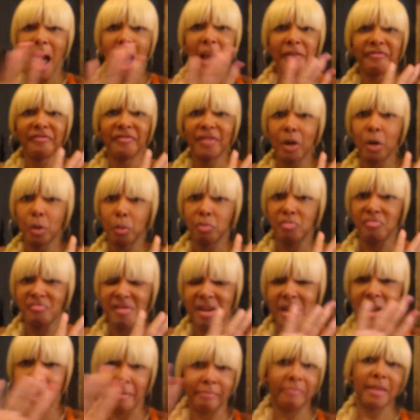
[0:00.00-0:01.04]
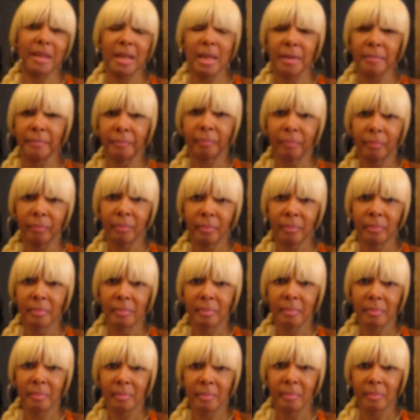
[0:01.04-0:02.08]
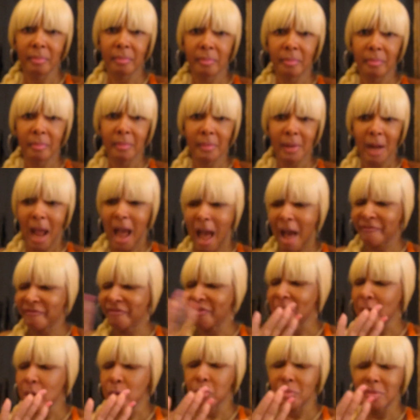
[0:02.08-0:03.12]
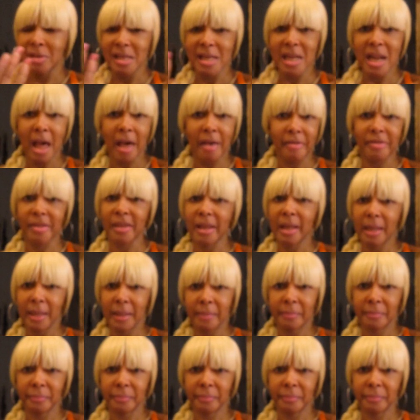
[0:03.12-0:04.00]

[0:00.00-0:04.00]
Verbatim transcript: I felt nothing. I felt nothing.